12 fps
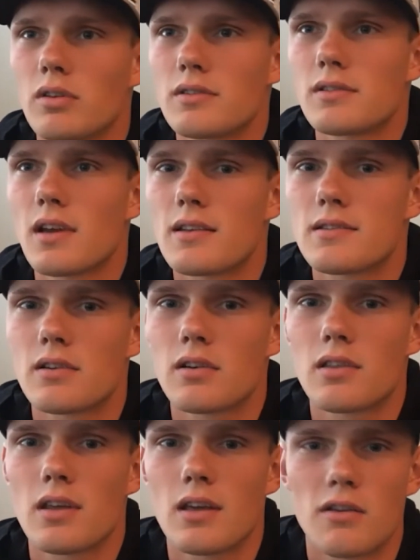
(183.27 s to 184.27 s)
These guys that are
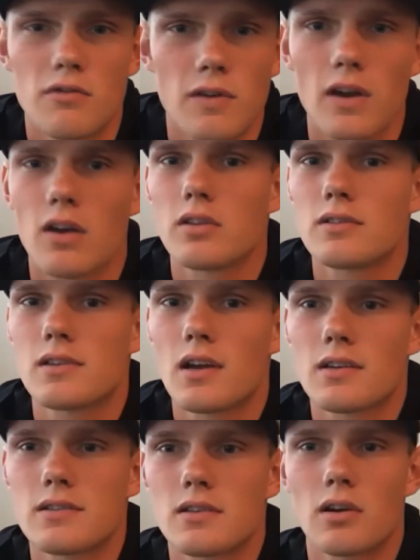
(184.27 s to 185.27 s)
in the NFL, these
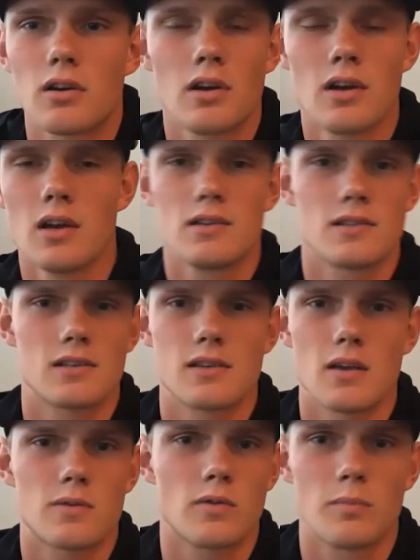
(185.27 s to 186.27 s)
guys that are
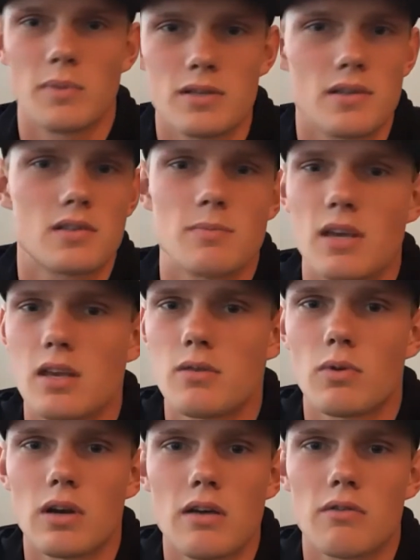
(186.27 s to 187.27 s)
successful
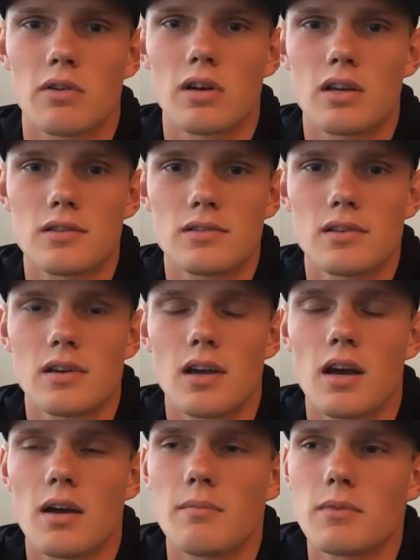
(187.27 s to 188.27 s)
businessmen, whatever it is,
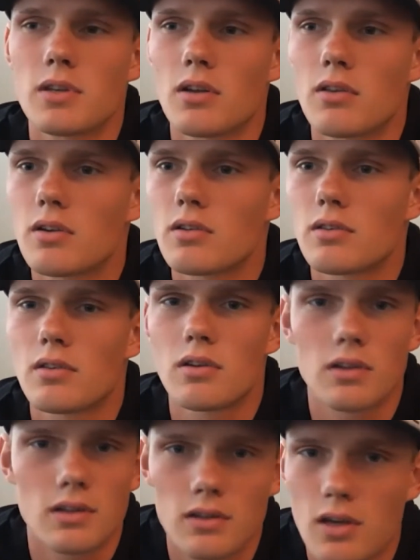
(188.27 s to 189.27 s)
you
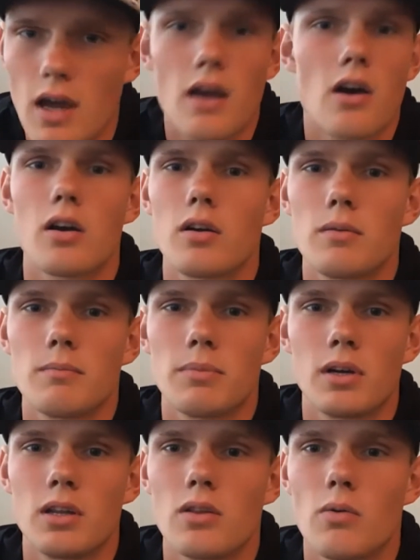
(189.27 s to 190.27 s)
know, you got to
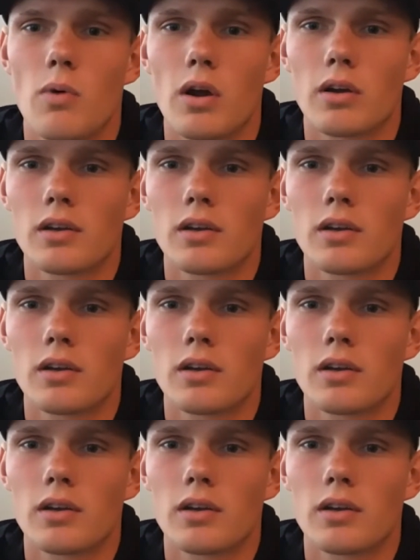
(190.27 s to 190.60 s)
put in the work.